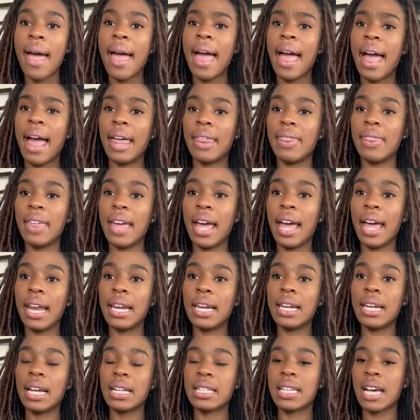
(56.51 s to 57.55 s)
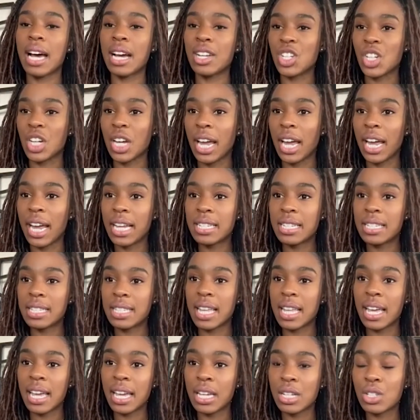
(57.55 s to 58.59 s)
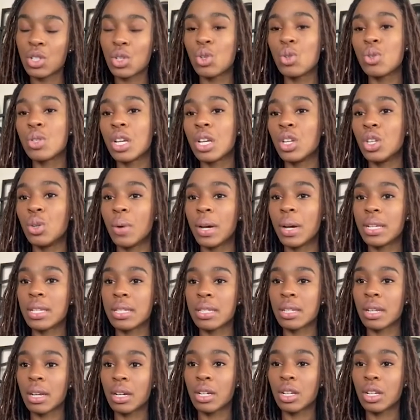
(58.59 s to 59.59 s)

And then Natasha Hastings, who's a U.S.